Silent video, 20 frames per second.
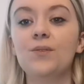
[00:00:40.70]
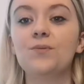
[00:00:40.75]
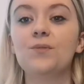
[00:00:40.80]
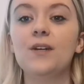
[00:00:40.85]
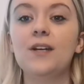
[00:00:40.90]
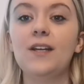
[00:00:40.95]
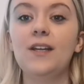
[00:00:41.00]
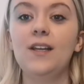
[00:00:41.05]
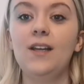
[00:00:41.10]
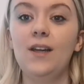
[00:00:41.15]

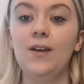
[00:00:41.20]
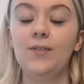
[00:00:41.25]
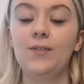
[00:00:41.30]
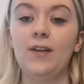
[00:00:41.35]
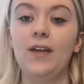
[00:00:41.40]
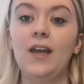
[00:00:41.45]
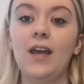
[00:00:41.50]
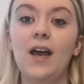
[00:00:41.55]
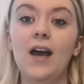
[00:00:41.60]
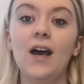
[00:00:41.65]
really
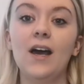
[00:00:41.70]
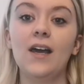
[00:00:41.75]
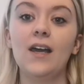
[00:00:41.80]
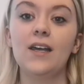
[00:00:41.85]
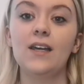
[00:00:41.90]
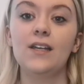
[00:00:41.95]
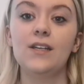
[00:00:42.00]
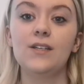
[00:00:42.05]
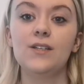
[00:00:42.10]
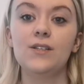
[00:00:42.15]
love it.
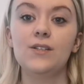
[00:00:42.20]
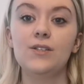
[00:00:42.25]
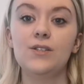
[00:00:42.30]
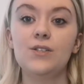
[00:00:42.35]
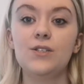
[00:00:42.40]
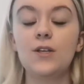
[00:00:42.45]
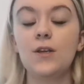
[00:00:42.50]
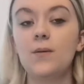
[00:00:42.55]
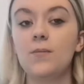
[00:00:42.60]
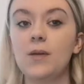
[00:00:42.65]
I
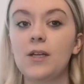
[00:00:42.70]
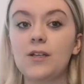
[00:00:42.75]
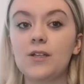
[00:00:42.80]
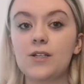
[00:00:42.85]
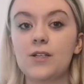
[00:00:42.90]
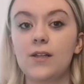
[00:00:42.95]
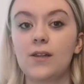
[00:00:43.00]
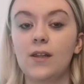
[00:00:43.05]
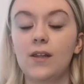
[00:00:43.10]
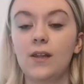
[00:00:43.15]
do
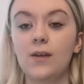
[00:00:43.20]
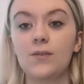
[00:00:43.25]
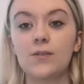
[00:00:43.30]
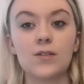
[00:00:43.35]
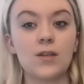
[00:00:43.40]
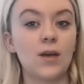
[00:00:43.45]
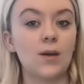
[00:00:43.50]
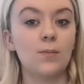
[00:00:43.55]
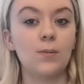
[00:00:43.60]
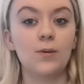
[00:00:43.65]
mention that there
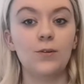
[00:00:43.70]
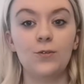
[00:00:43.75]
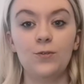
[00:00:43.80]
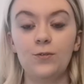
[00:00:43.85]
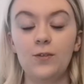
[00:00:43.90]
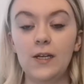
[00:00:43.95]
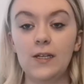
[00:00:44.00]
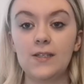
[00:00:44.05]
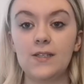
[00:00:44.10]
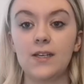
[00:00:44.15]
was a couple of
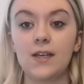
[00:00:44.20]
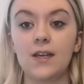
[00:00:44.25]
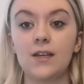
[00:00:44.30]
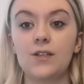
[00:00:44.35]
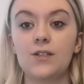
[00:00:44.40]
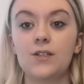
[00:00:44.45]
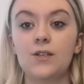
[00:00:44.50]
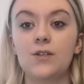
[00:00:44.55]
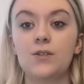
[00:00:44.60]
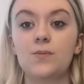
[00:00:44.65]
fitting
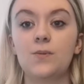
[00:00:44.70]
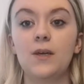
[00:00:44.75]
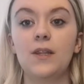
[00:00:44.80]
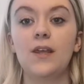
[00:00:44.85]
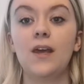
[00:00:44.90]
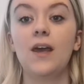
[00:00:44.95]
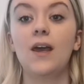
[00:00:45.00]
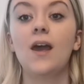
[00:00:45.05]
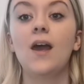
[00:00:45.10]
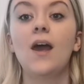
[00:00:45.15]
issues
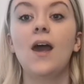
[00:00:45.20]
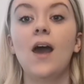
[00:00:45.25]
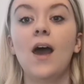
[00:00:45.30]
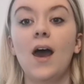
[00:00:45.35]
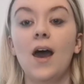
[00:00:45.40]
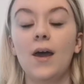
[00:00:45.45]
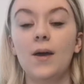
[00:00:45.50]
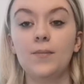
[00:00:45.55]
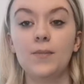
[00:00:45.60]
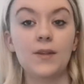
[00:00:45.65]
with it
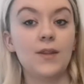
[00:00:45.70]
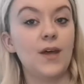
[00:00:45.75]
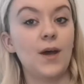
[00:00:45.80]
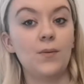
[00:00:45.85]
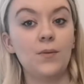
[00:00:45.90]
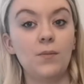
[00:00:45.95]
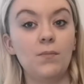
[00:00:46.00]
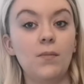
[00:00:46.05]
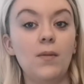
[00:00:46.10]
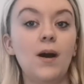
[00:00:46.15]

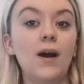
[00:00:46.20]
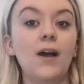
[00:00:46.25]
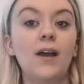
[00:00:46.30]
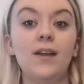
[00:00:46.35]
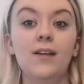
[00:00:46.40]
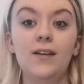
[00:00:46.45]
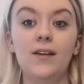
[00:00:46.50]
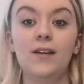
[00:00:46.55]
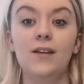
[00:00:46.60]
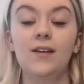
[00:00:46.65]
that were
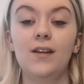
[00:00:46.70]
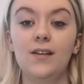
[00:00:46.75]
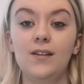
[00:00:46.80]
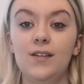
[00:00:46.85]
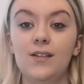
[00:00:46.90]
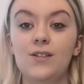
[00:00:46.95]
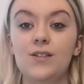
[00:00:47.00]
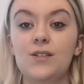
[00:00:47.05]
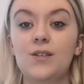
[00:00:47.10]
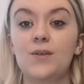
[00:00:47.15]
mine,
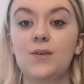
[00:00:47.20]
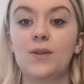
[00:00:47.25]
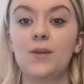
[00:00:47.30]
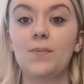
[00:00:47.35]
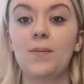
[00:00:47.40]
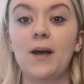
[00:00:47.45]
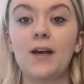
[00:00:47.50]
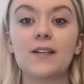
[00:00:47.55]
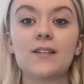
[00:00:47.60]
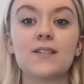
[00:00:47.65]
nothing to do with
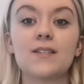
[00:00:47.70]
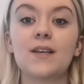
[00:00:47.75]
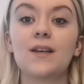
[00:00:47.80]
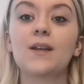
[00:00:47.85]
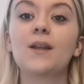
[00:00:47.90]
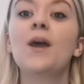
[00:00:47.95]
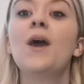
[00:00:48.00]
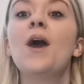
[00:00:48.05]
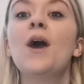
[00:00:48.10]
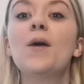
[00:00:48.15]
the
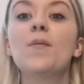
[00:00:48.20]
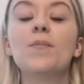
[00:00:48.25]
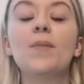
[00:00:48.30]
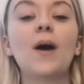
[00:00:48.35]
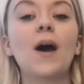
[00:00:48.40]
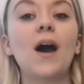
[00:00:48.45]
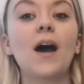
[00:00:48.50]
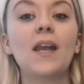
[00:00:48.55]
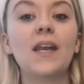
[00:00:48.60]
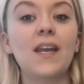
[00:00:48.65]
pattern,
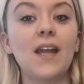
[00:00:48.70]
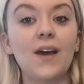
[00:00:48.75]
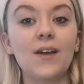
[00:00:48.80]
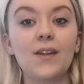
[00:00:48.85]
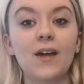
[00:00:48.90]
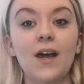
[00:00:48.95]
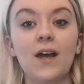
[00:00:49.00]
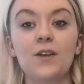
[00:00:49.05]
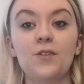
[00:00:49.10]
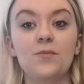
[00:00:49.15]
but
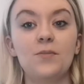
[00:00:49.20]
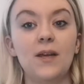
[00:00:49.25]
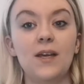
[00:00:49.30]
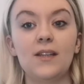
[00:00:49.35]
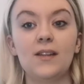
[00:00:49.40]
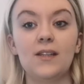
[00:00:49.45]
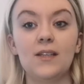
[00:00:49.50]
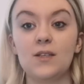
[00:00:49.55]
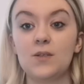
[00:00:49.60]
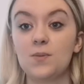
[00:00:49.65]
now that I've
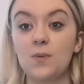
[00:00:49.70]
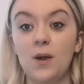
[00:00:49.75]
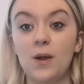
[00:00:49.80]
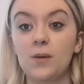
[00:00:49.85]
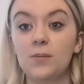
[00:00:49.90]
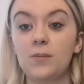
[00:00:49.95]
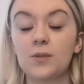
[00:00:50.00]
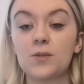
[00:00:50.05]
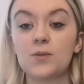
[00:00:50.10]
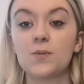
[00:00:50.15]
made this
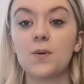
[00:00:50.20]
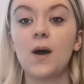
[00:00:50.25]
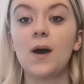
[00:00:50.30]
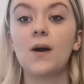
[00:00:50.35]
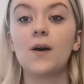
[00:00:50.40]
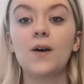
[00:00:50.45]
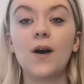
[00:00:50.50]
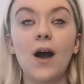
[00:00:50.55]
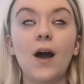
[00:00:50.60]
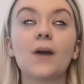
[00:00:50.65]
wearable
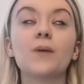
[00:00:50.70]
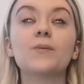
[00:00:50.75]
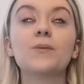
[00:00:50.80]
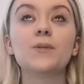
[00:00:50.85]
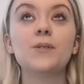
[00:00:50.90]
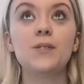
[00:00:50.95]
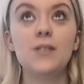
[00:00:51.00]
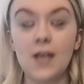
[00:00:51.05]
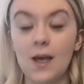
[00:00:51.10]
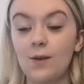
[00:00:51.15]
toile I
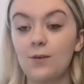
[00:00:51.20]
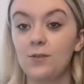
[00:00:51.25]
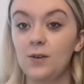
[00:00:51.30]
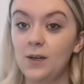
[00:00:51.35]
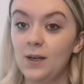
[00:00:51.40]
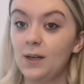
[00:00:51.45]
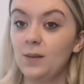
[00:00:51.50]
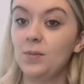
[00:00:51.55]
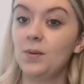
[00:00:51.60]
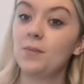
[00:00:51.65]
will
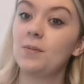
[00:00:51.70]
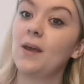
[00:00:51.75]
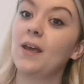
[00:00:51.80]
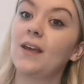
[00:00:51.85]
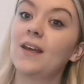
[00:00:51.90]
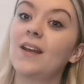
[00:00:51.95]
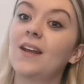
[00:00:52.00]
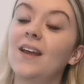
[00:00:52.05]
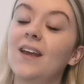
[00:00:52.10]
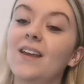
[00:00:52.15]
definitely be
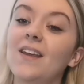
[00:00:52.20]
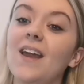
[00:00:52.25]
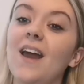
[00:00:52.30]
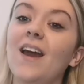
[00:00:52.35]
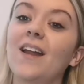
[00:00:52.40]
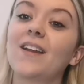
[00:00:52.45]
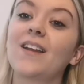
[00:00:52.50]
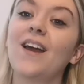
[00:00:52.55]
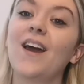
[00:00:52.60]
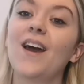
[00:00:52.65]
making it
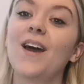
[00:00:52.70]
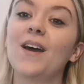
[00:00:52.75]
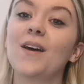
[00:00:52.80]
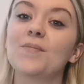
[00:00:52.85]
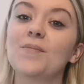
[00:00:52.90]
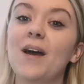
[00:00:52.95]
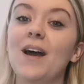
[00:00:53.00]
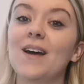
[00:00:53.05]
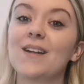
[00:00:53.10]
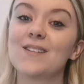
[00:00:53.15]
again
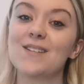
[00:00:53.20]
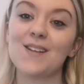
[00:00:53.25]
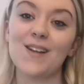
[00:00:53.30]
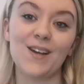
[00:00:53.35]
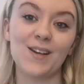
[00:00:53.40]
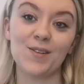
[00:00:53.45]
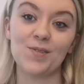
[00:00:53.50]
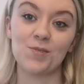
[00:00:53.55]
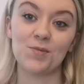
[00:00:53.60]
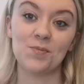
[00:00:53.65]
and
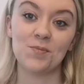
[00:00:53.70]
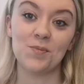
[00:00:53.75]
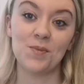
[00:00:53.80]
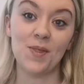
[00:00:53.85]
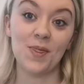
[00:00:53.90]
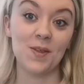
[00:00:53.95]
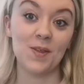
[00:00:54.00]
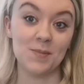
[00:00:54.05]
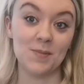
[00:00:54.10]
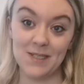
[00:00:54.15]
learning
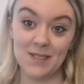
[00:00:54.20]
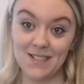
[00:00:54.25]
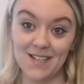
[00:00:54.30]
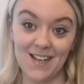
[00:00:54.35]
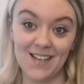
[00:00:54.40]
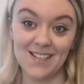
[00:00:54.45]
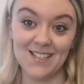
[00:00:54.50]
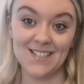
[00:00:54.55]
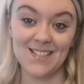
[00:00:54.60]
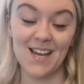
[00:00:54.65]
from the
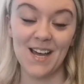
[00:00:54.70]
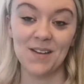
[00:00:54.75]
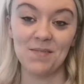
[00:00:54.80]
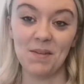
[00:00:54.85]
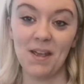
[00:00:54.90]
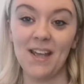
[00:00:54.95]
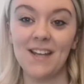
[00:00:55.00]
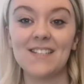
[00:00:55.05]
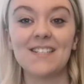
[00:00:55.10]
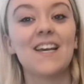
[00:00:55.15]
mistakes that I
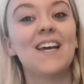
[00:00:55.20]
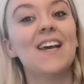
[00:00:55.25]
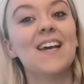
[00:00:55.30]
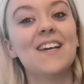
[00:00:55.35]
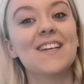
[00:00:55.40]
made.